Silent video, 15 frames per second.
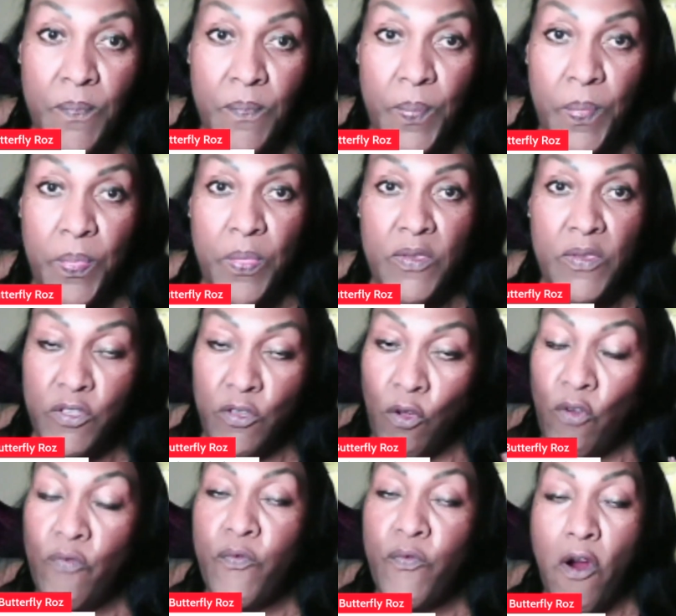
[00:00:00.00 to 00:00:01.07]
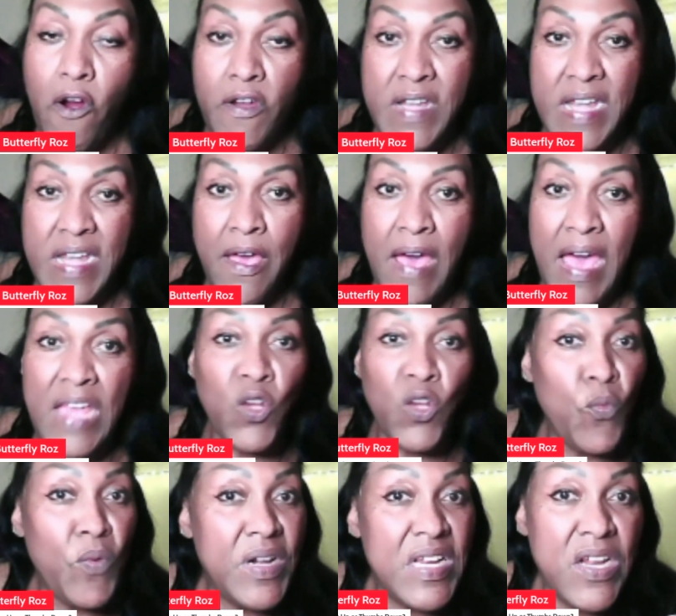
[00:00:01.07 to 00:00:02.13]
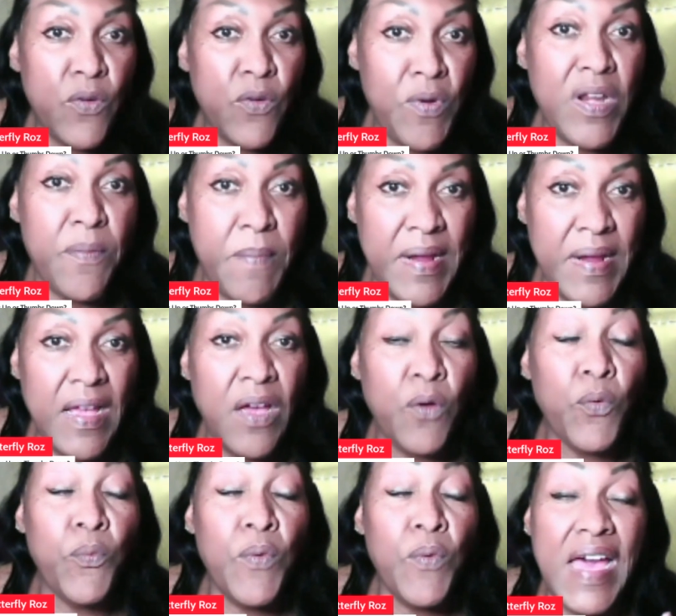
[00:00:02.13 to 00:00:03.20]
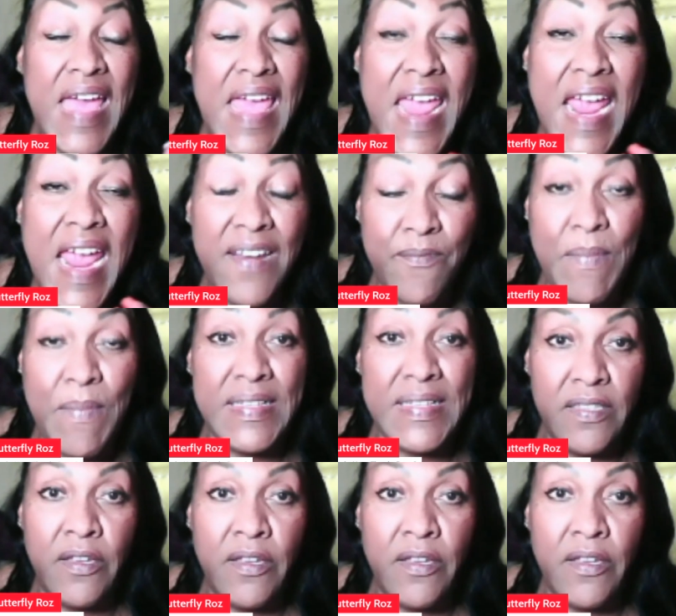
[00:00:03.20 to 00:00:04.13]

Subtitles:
now, I don't want to get rid of ahead of myself,